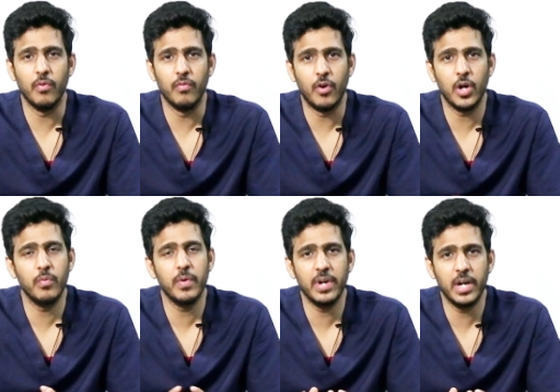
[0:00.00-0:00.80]
what
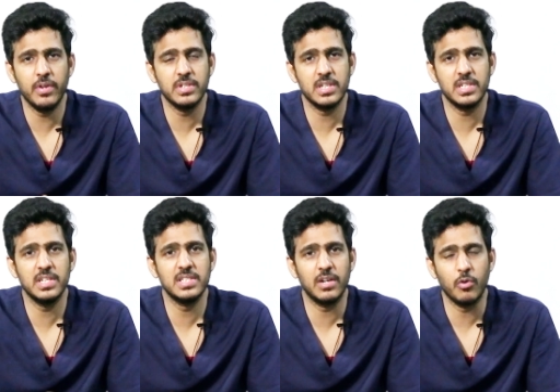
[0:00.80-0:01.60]
way we are doing
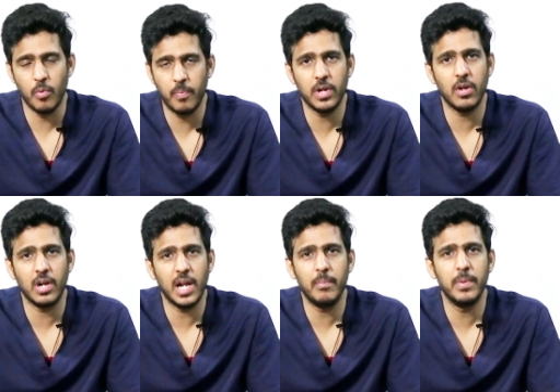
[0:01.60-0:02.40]
surgery, is it open or
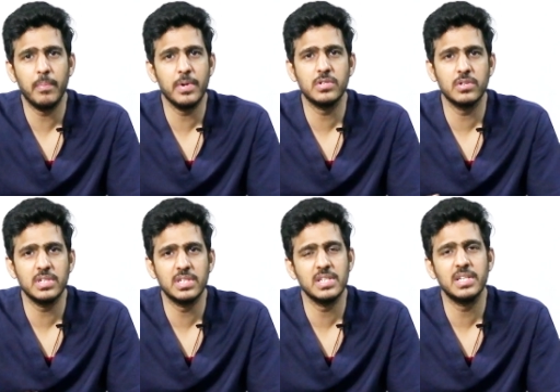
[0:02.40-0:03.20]
lap, depends on
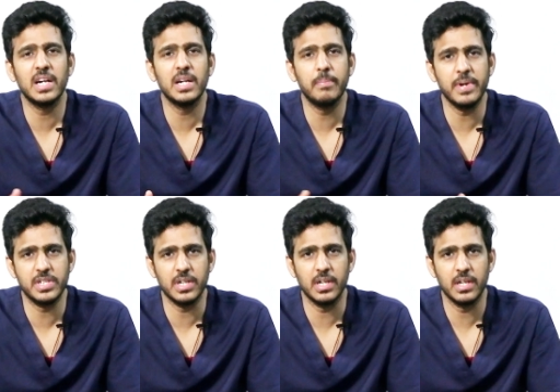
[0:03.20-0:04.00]
the surgeon and the
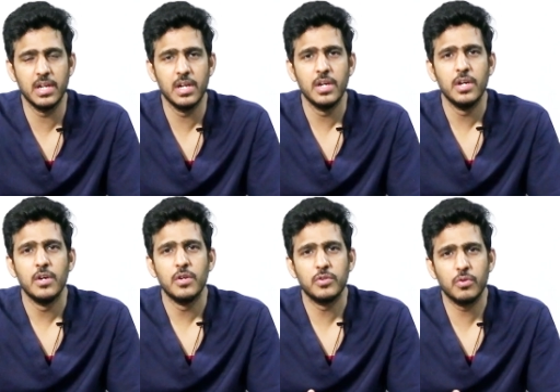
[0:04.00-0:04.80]
patient.
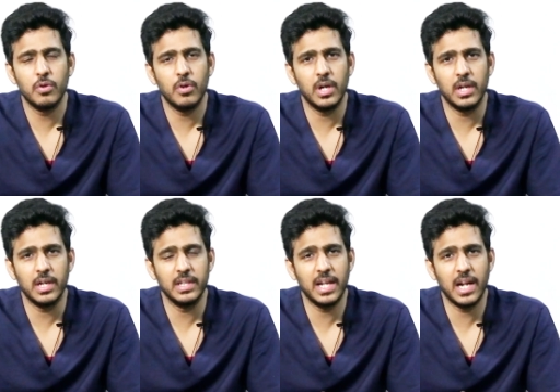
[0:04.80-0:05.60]
So
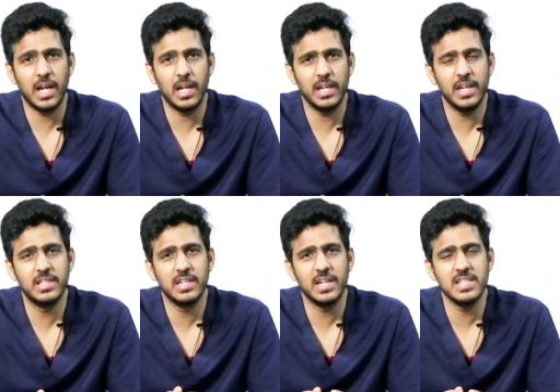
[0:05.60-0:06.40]
there are
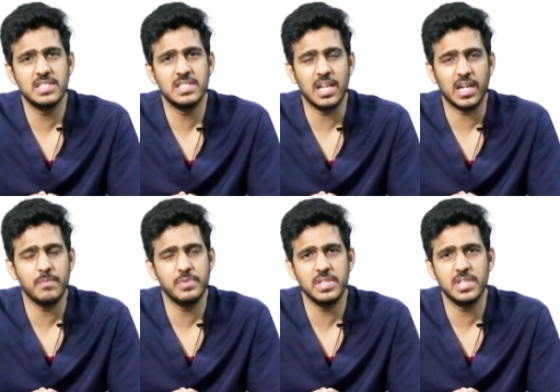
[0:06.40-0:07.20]
in certain
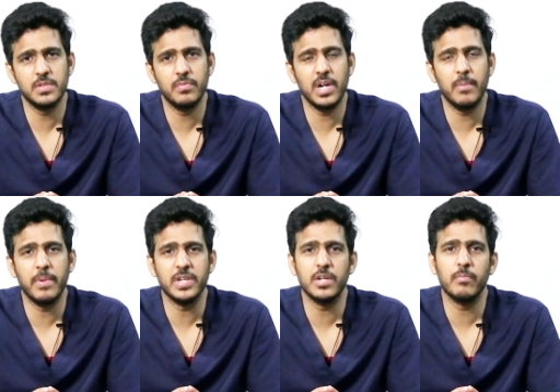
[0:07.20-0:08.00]
circumstances where
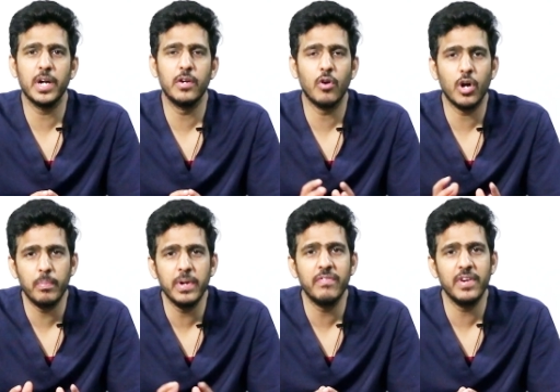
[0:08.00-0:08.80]
patient might
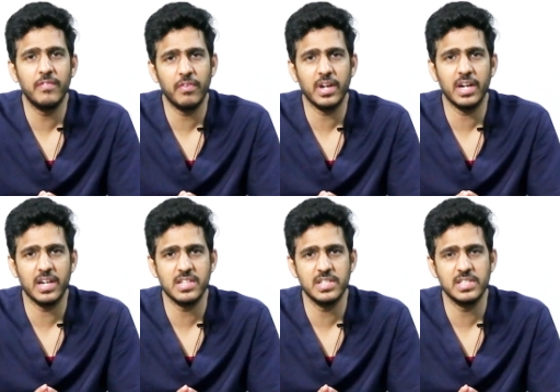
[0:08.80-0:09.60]
not be fit for an
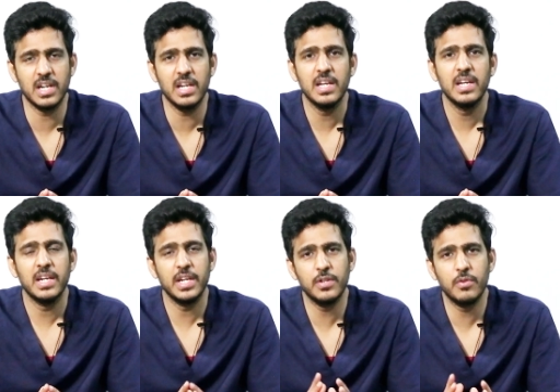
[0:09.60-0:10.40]
anesthesia,
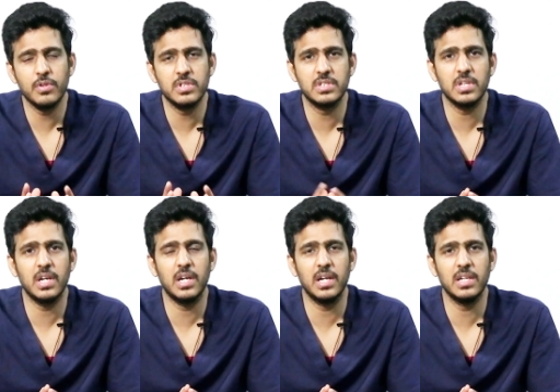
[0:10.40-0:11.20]
in those
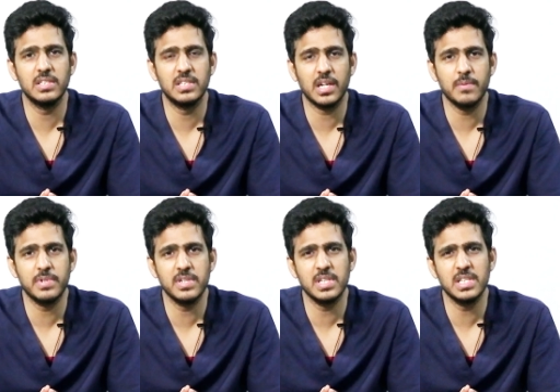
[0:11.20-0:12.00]

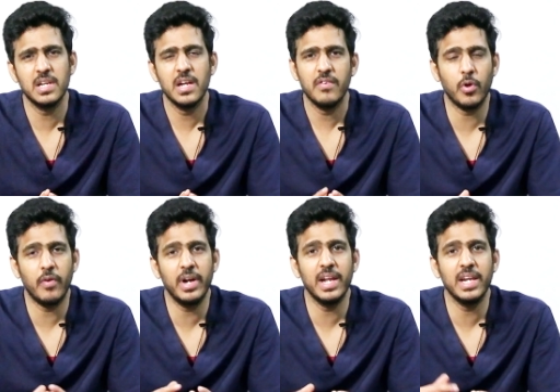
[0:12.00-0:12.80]
circumstances to
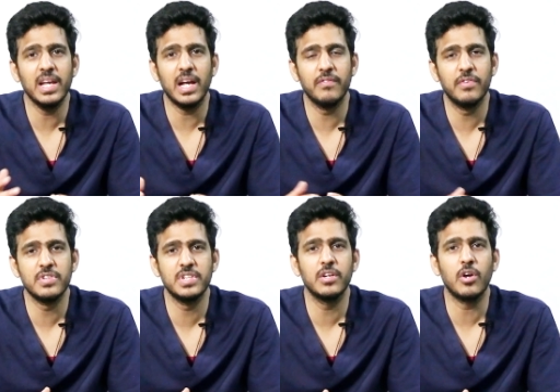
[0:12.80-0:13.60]
avoid any
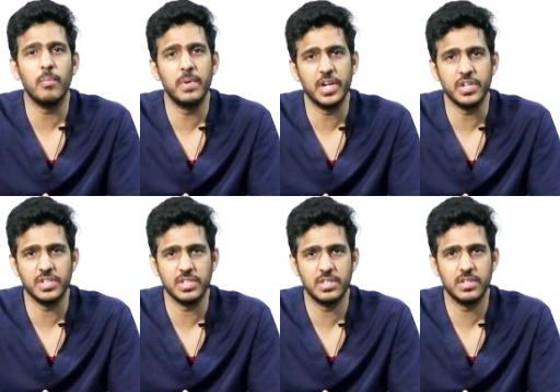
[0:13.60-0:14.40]
unforeseen
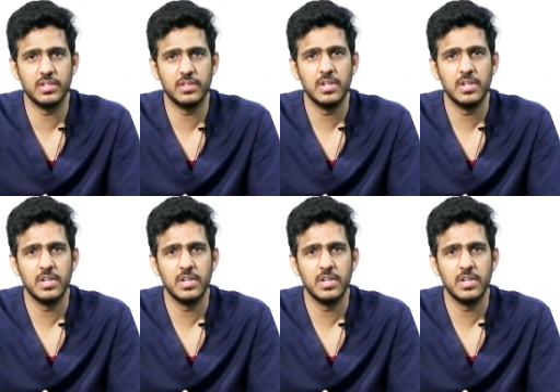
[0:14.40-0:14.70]
complications.